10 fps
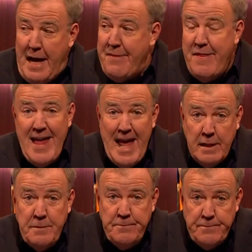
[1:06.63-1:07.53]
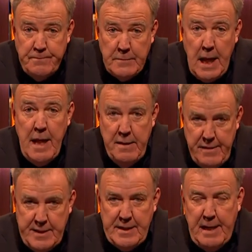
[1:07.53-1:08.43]
And then
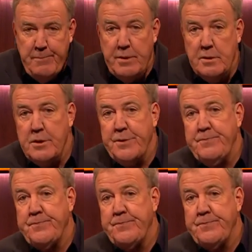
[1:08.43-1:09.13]
this happens.